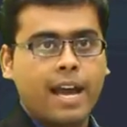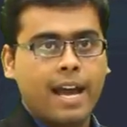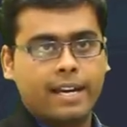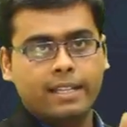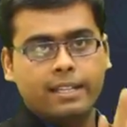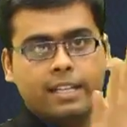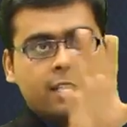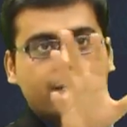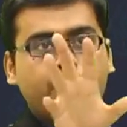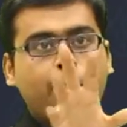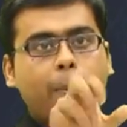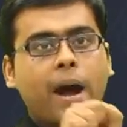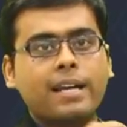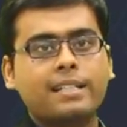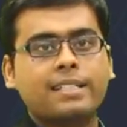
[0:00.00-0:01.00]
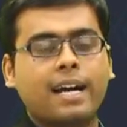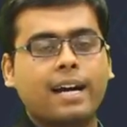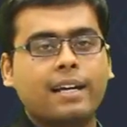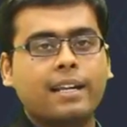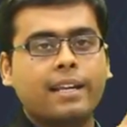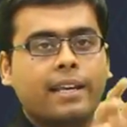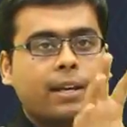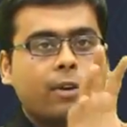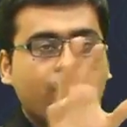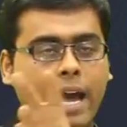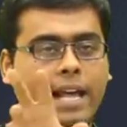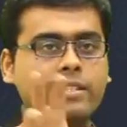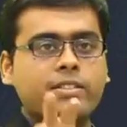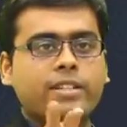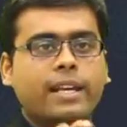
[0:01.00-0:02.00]
And in this pie chart you
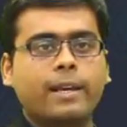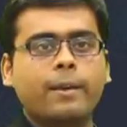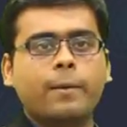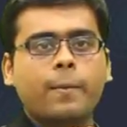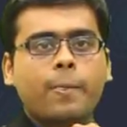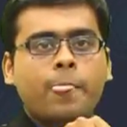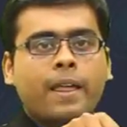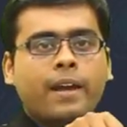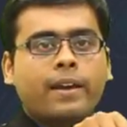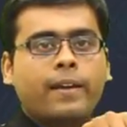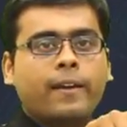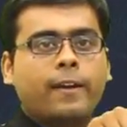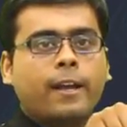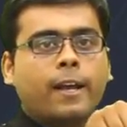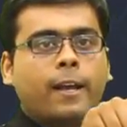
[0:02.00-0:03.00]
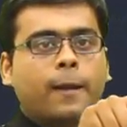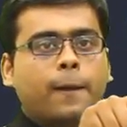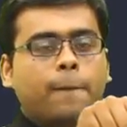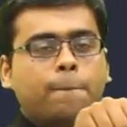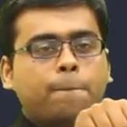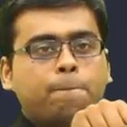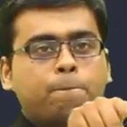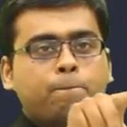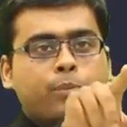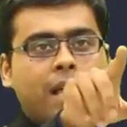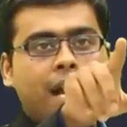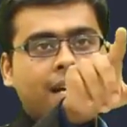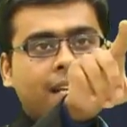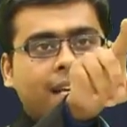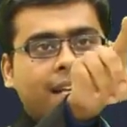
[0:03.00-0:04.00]
can see
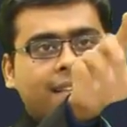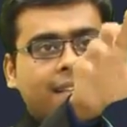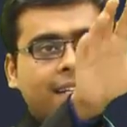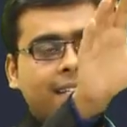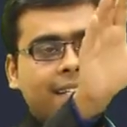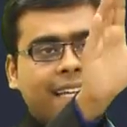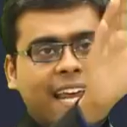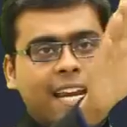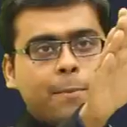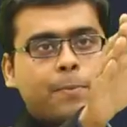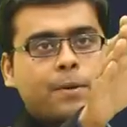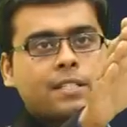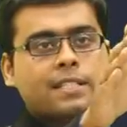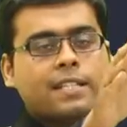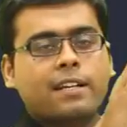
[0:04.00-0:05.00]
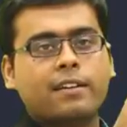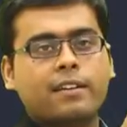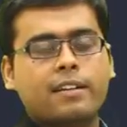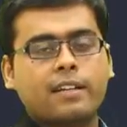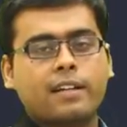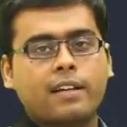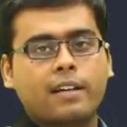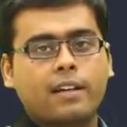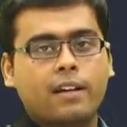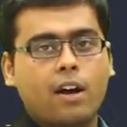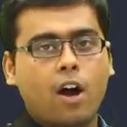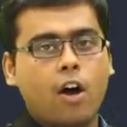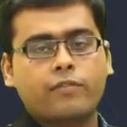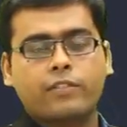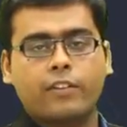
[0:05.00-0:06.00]
that the 10%
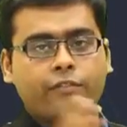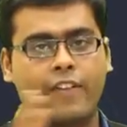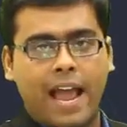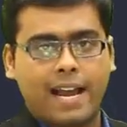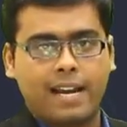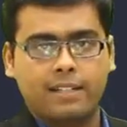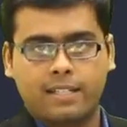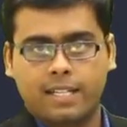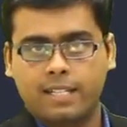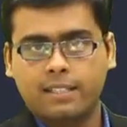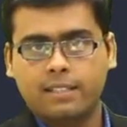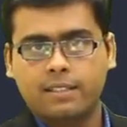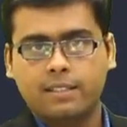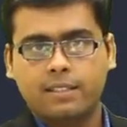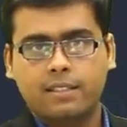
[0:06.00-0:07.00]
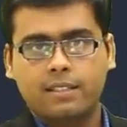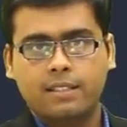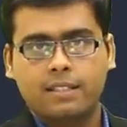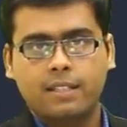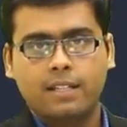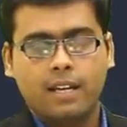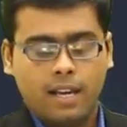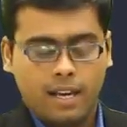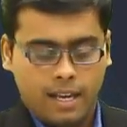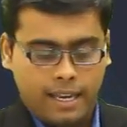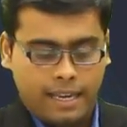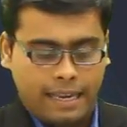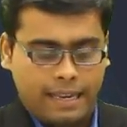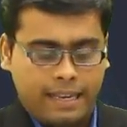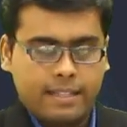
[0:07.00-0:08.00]
of the faculty
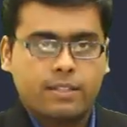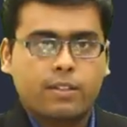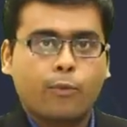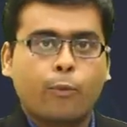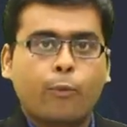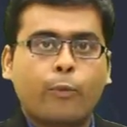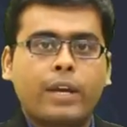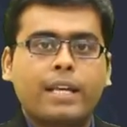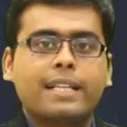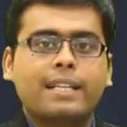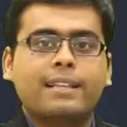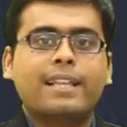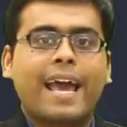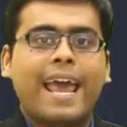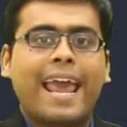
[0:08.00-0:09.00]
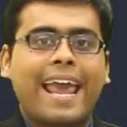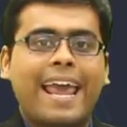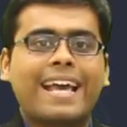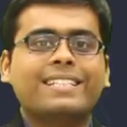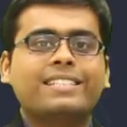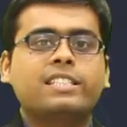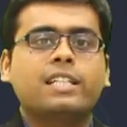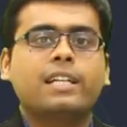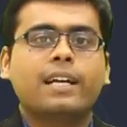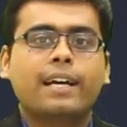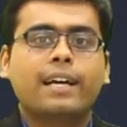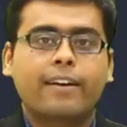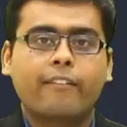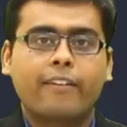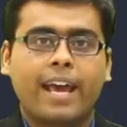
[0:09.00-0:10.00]
is within the age
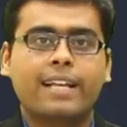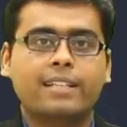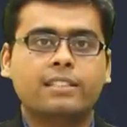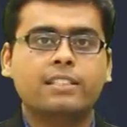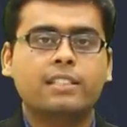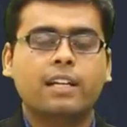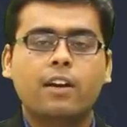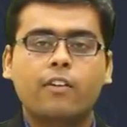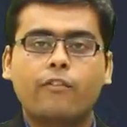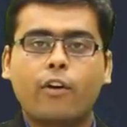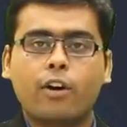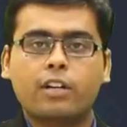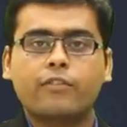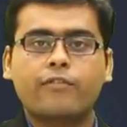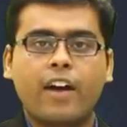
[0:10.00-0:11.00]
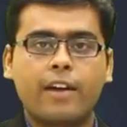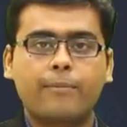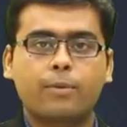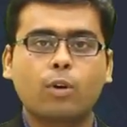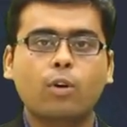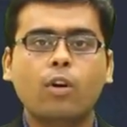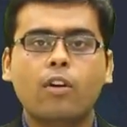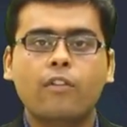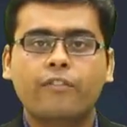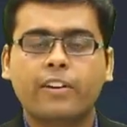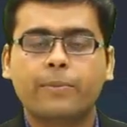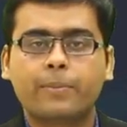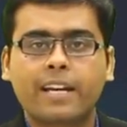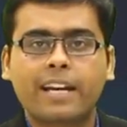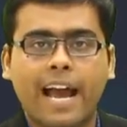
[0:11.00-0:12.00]
range 45 to
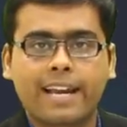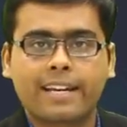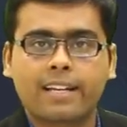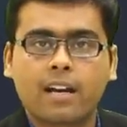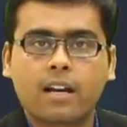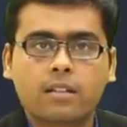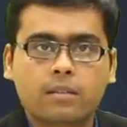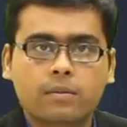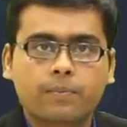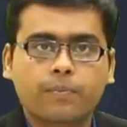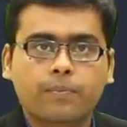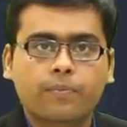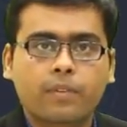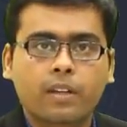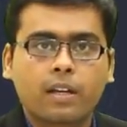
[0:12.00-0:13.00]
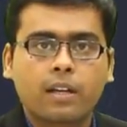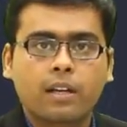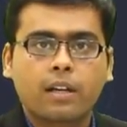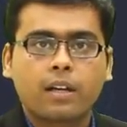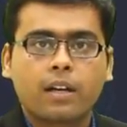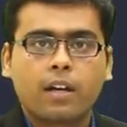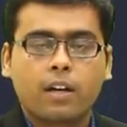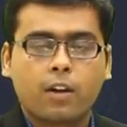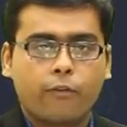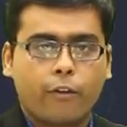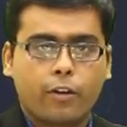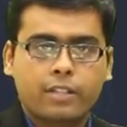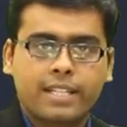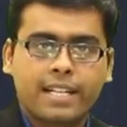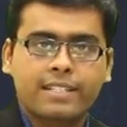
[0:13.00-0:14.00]
59 years. Now
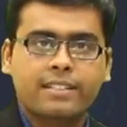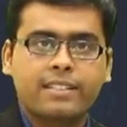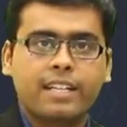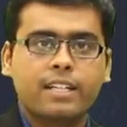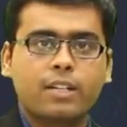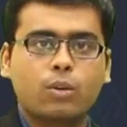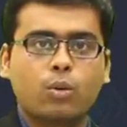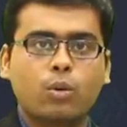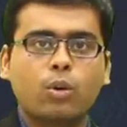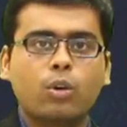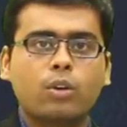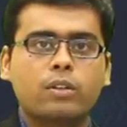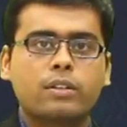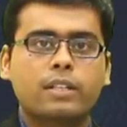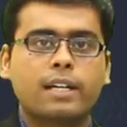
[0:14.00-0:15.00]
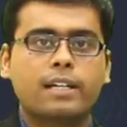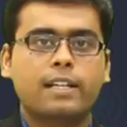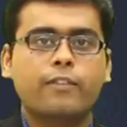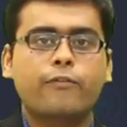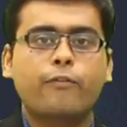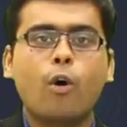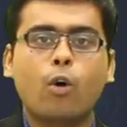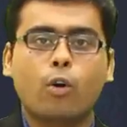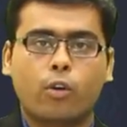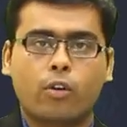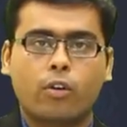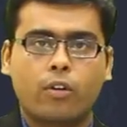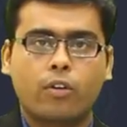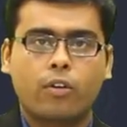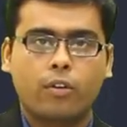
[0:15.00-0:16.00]
for 60 to 34
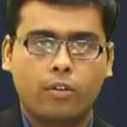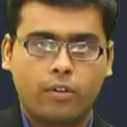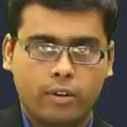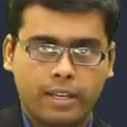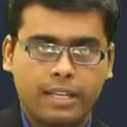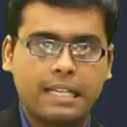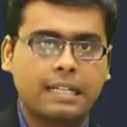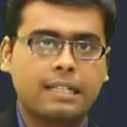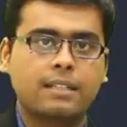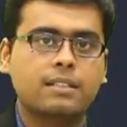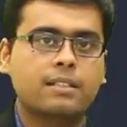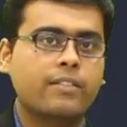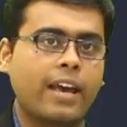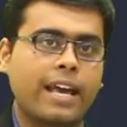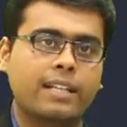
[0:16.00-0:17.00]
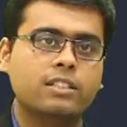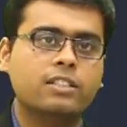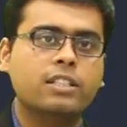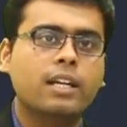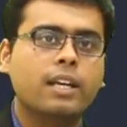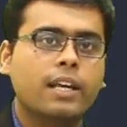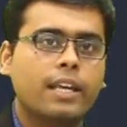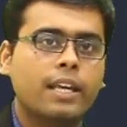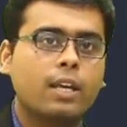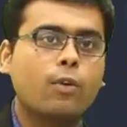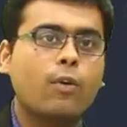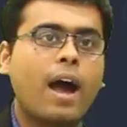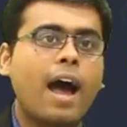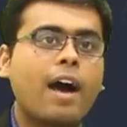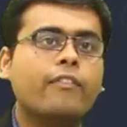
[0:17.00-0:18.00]
years range
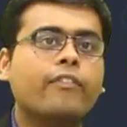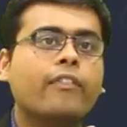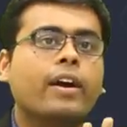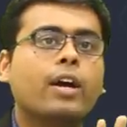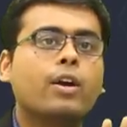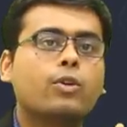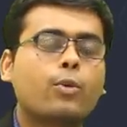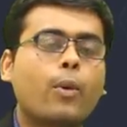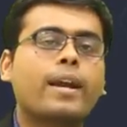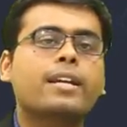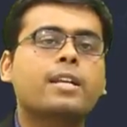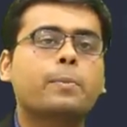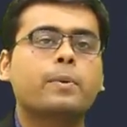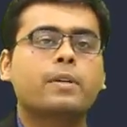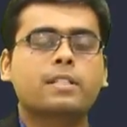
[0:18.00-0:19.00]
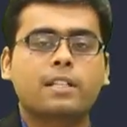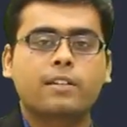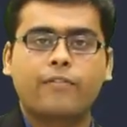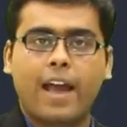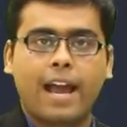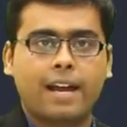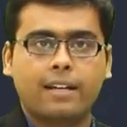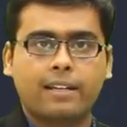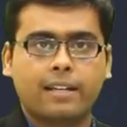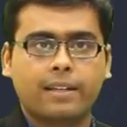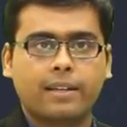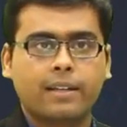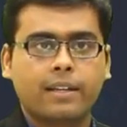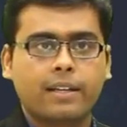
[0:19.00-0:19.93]
you have 20% faculty.